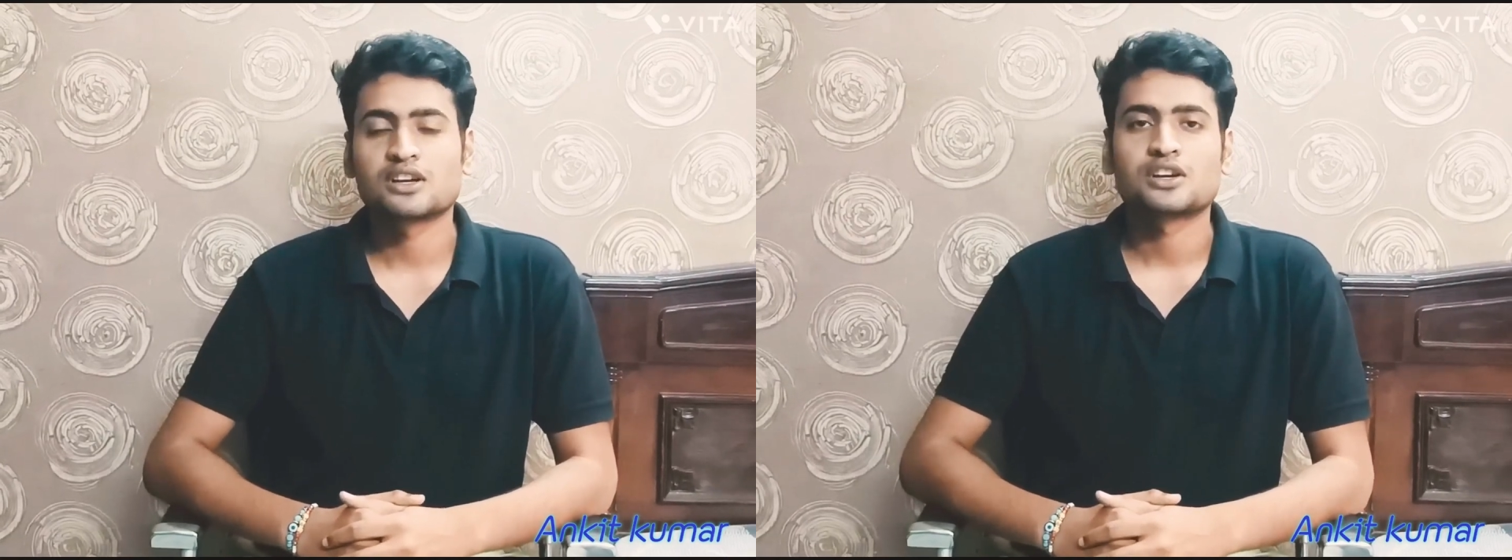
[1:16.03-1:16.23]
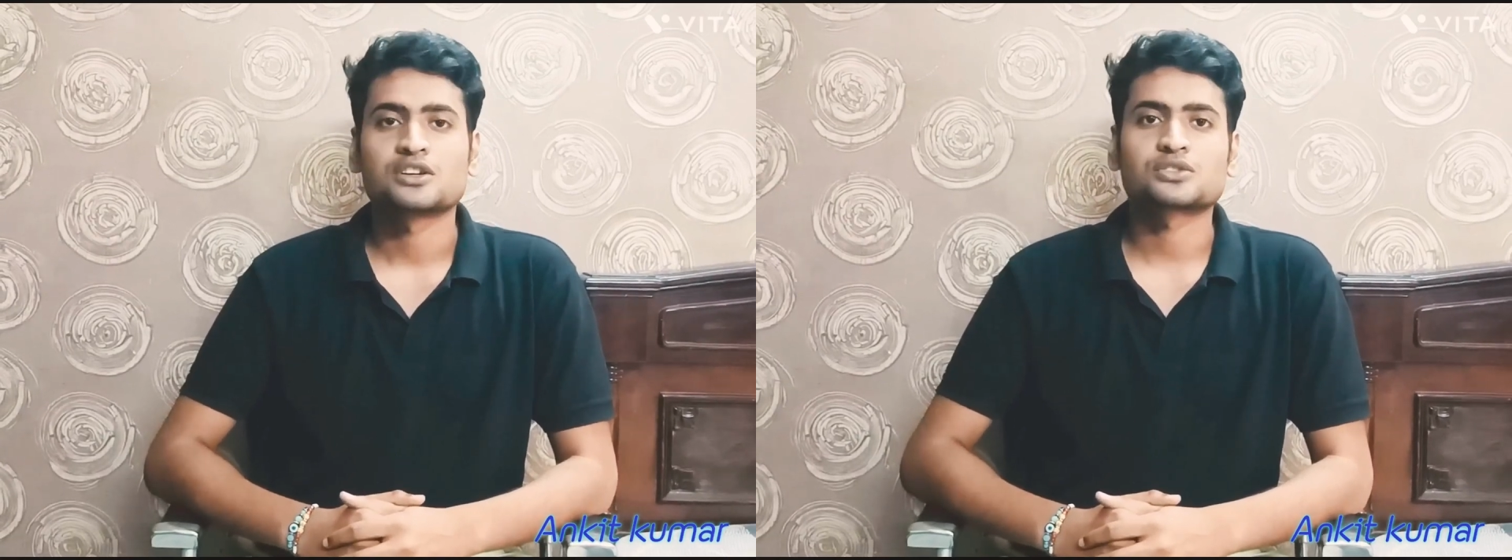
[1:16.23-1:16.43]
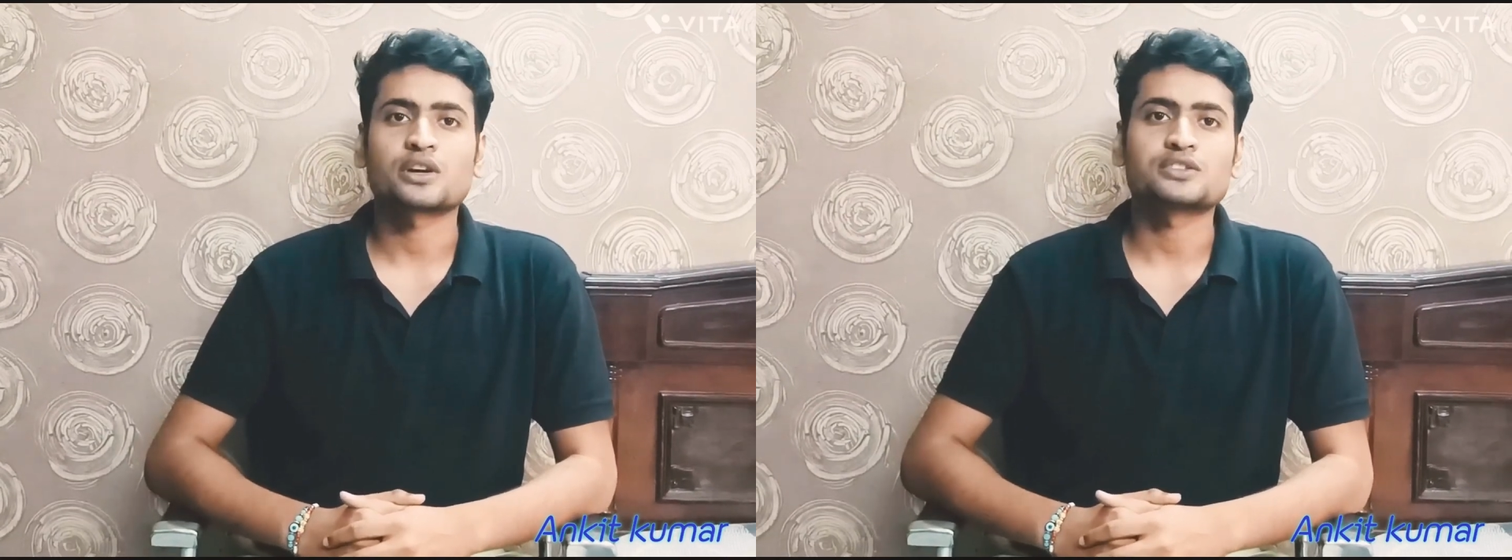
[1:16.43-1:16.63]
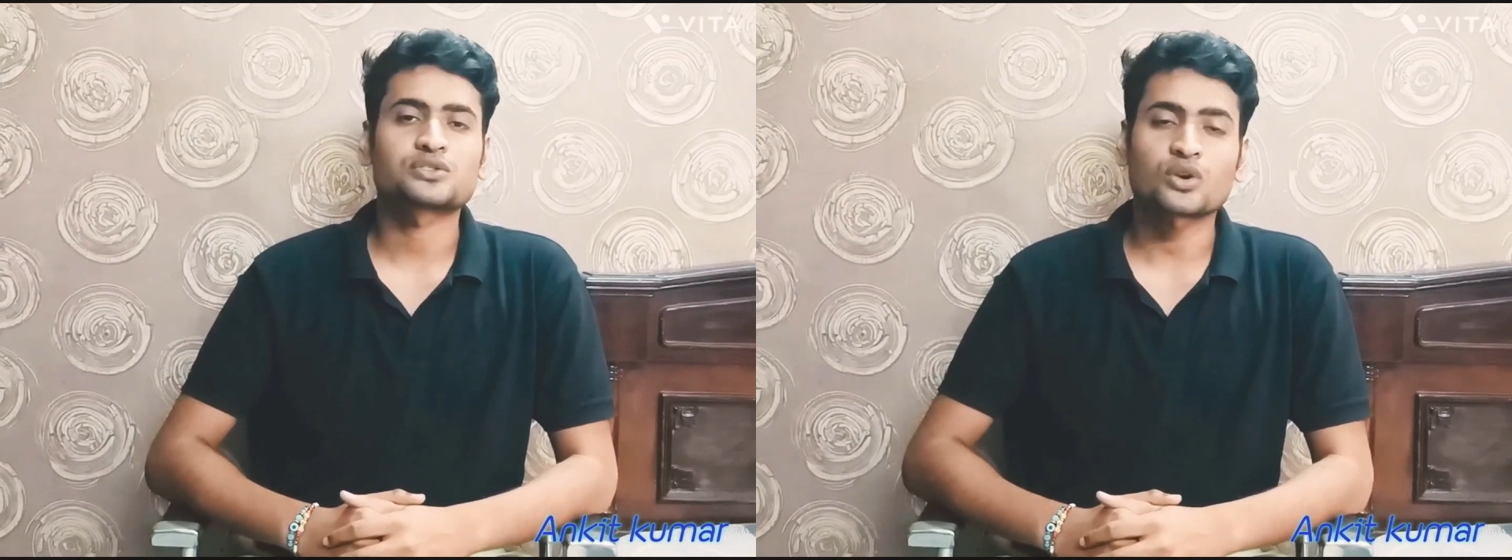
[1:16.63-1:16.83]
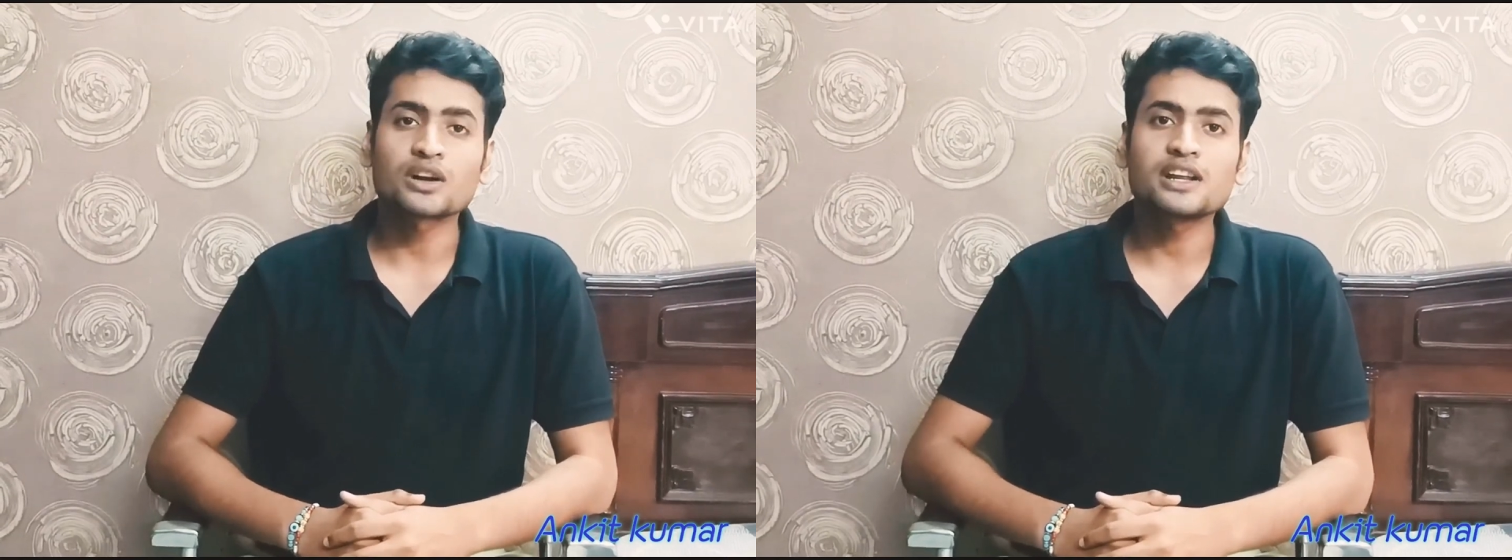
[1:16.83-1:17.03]
So I
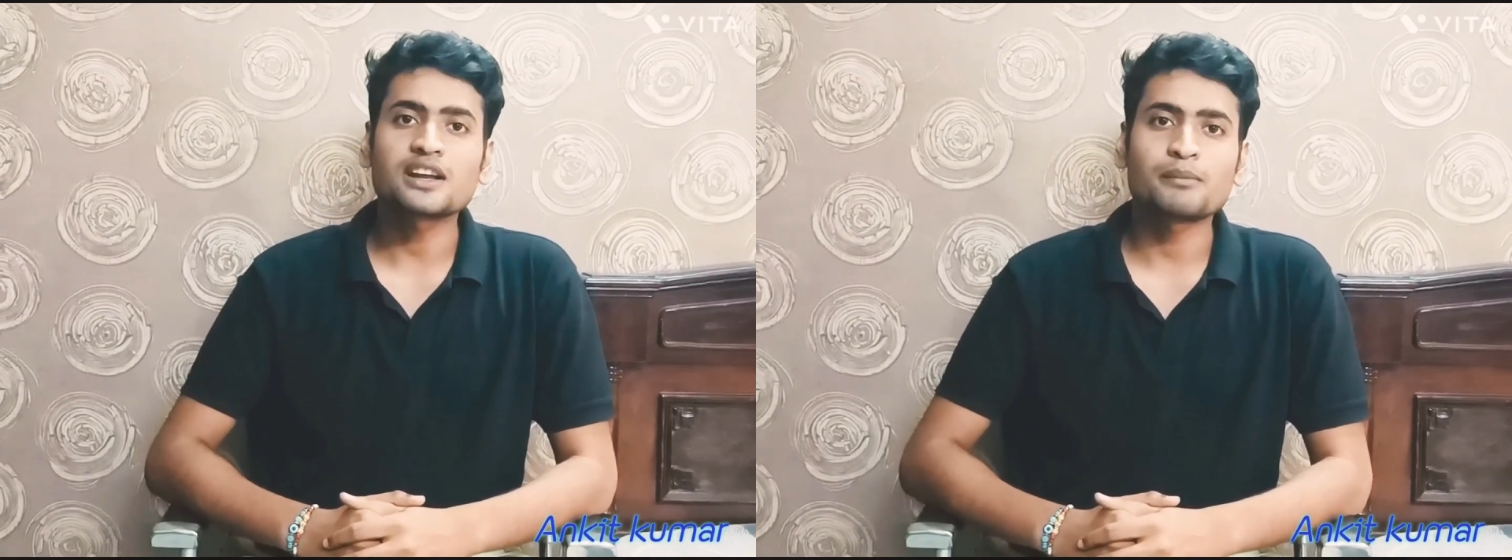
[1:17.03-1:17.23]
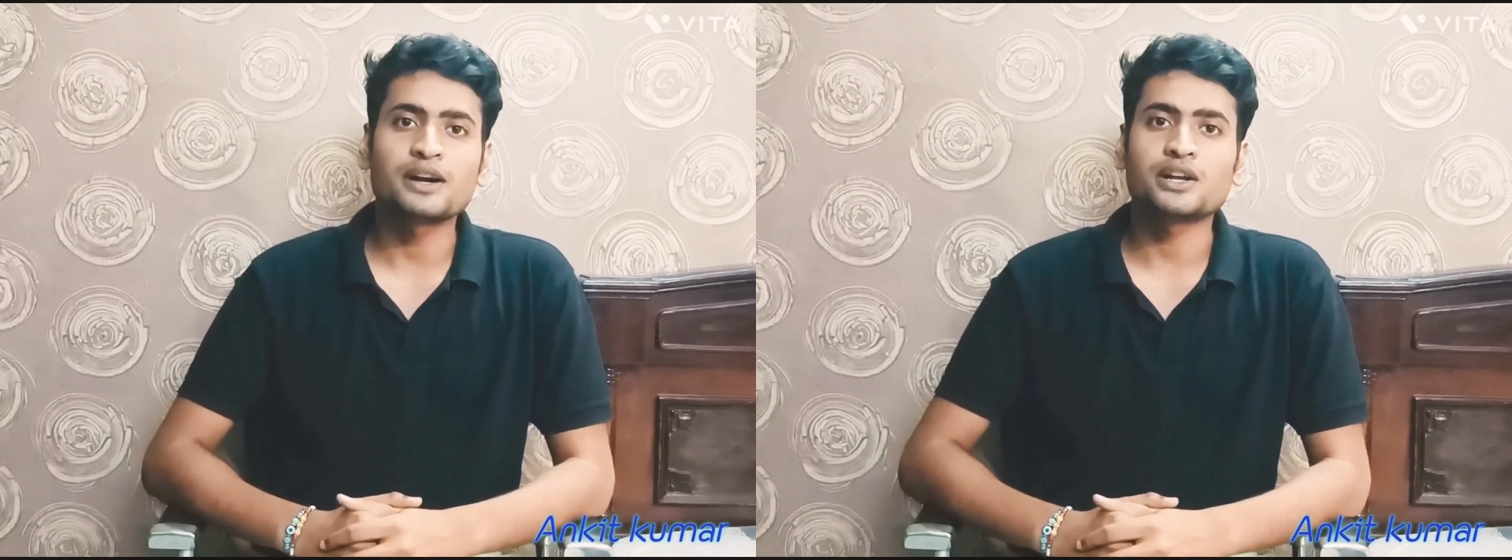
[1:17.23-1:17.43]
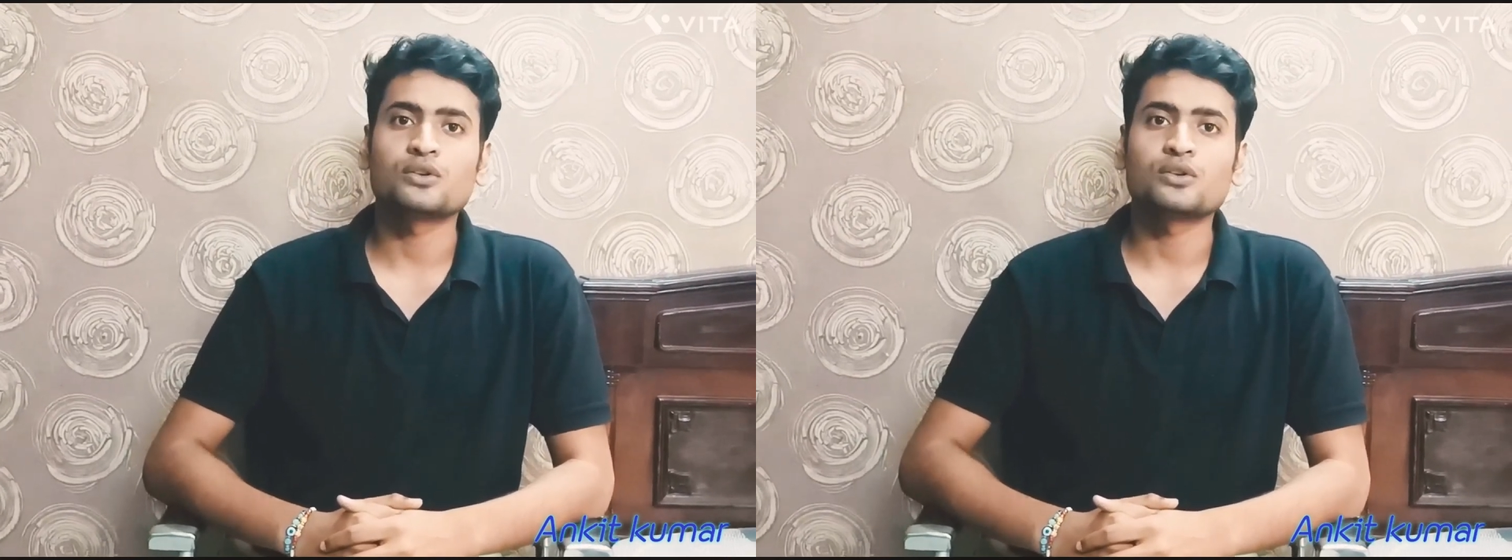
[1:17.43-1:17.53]
strongly recommend you